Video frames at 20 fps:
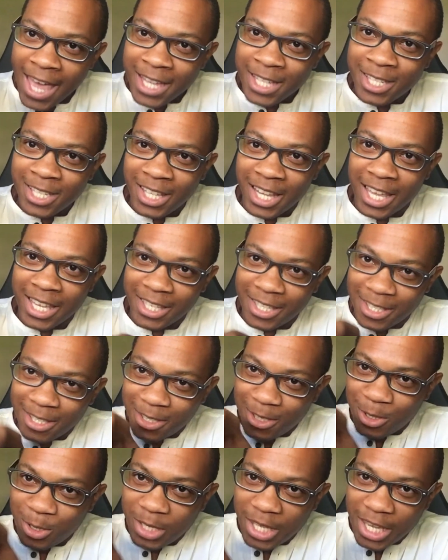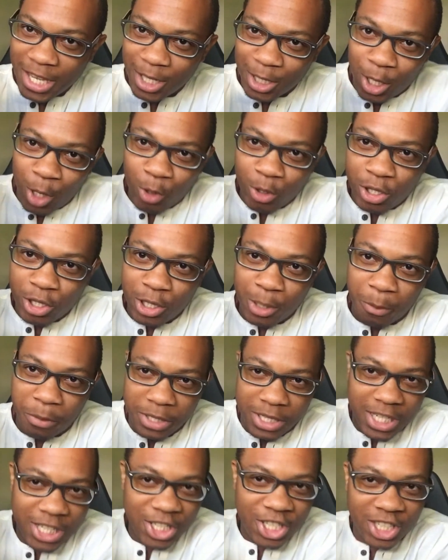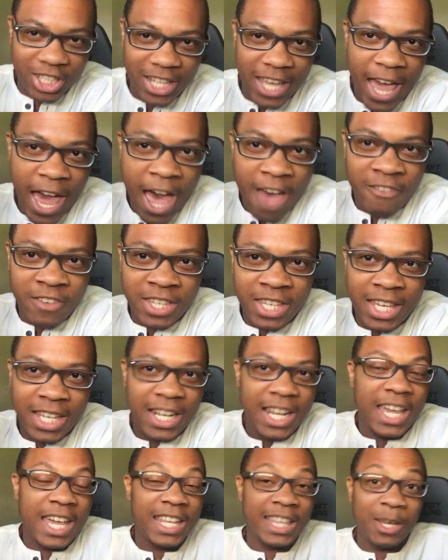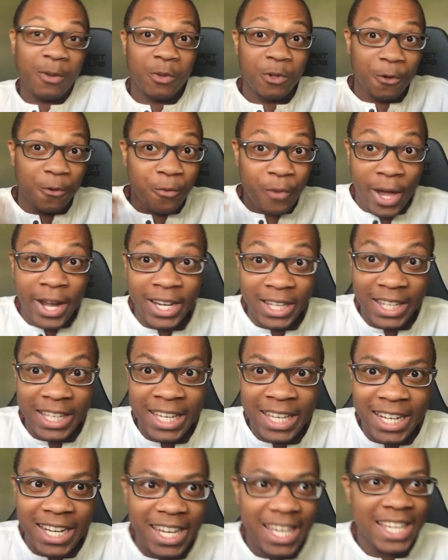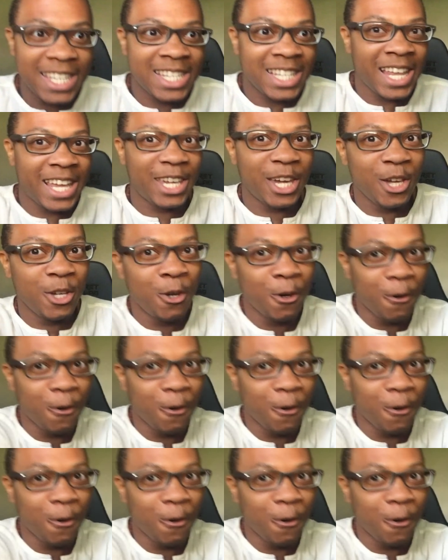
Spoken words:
like you get closer to potentially having it, and then when you finally get it, it's like you're